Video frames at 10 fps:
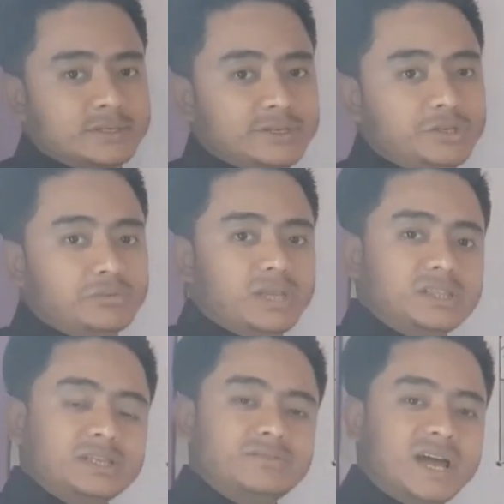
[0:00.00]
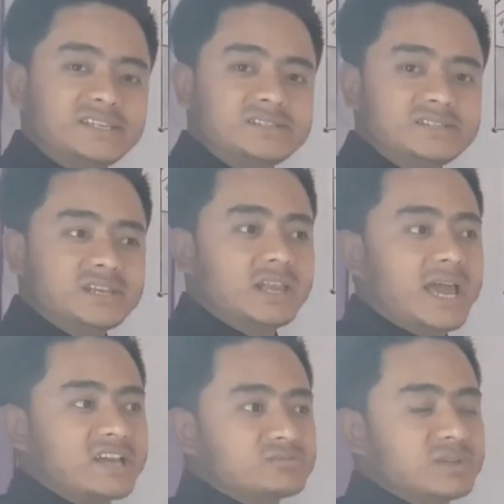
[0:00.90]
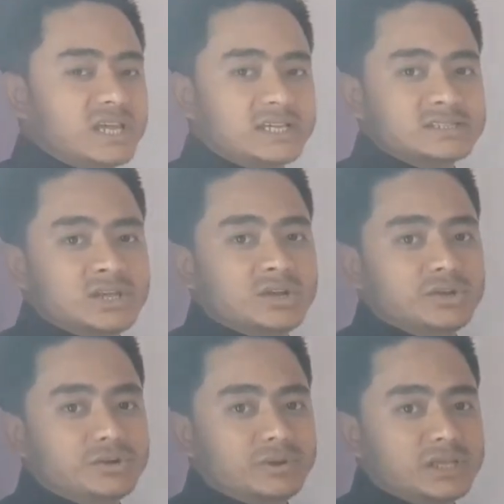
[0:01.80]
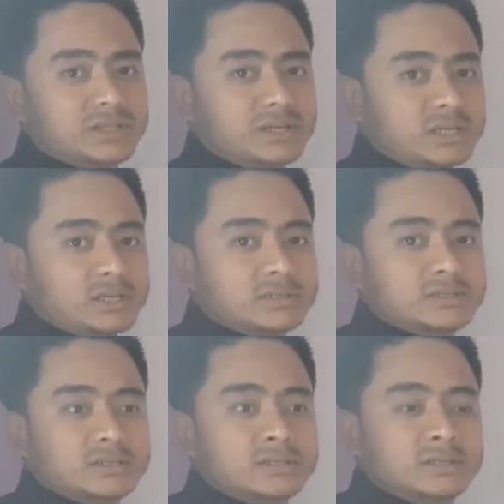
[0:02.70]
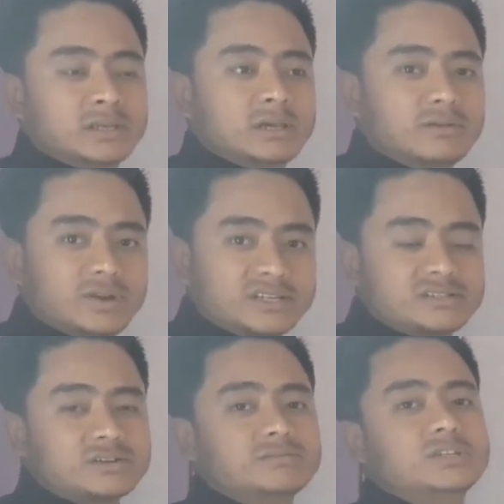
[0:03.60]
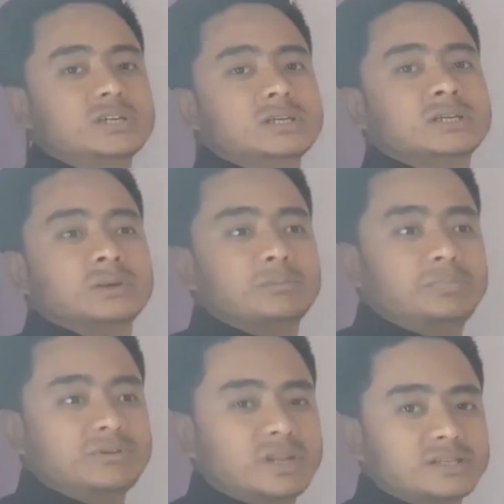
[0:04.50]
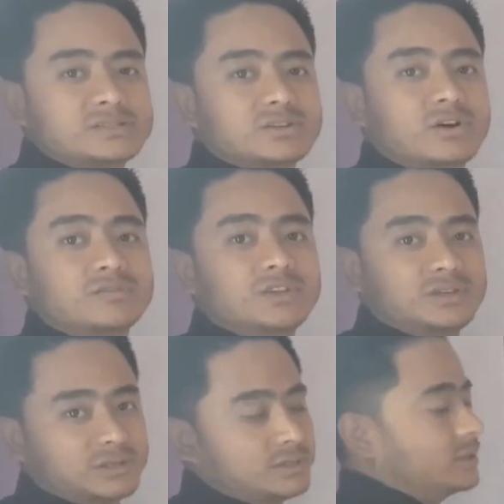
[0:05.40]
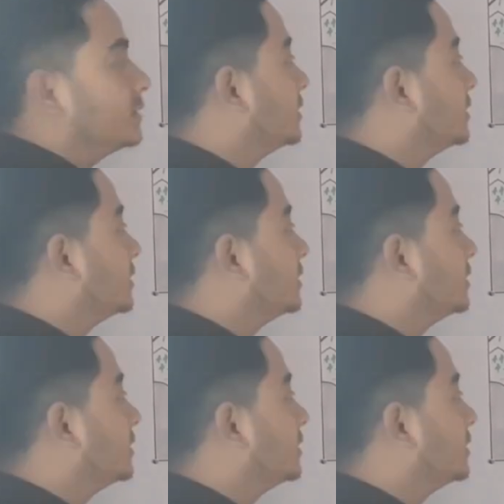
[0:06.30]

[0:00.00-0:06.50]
during the dry season as well as during the rest of the periods of the year.